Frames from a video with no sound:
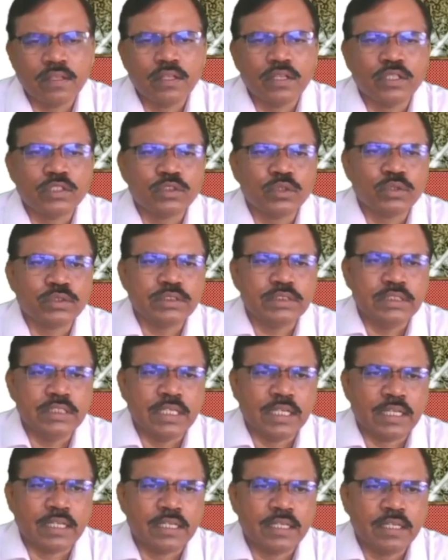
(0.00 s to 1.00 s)
So see
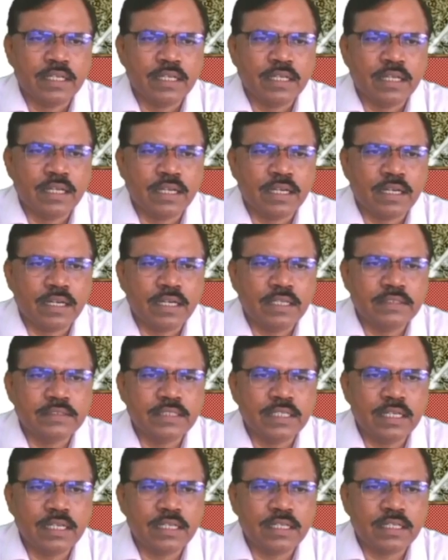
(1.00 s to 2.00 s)
here,
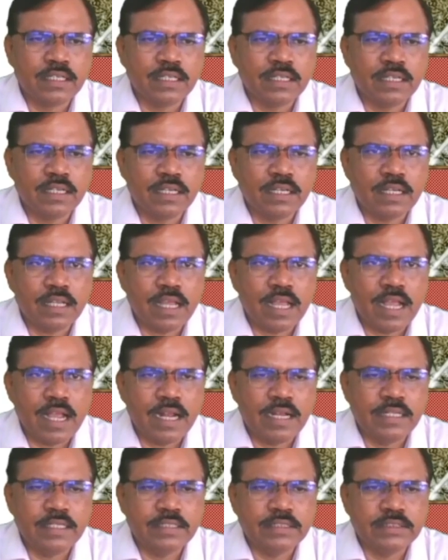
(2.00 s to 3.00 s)
resultant
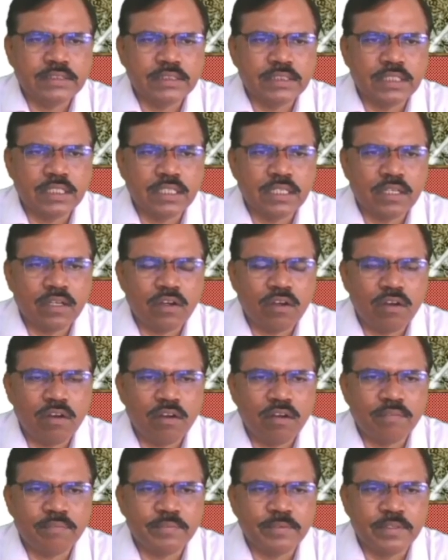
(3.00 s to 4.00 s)
addition
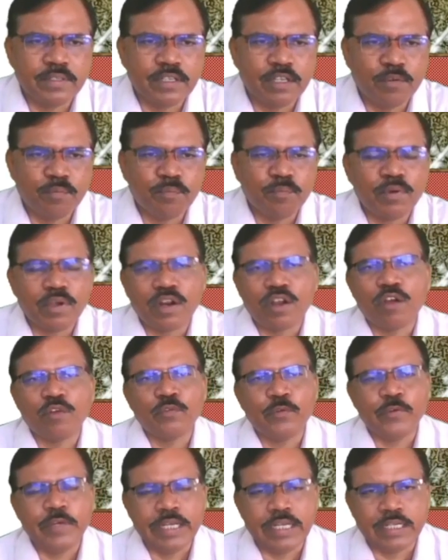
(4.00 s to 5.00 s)
of number
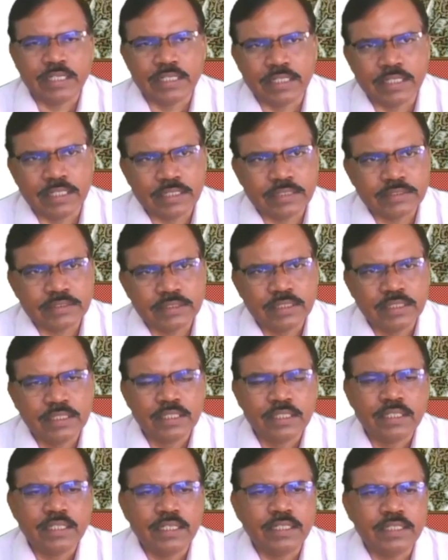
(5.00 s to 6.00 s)
of vectors,
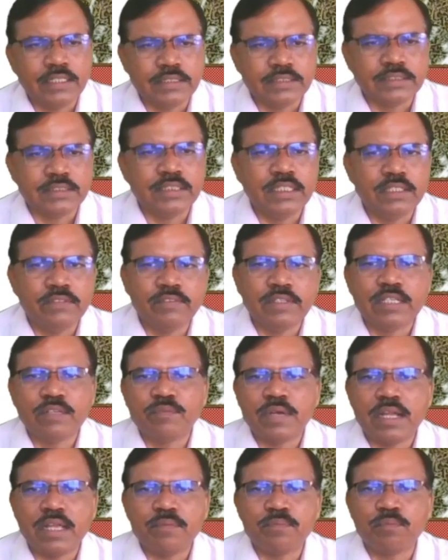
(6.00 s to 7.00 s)
it is
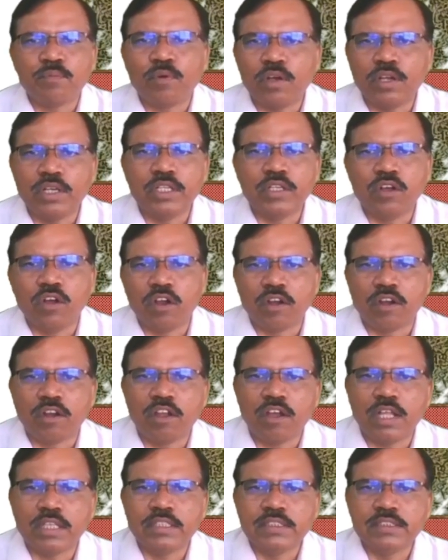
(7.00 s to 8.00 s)
given by polygon
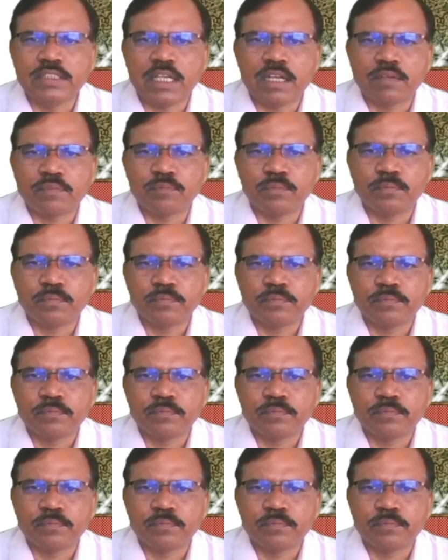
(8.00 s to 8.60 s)
law. These are,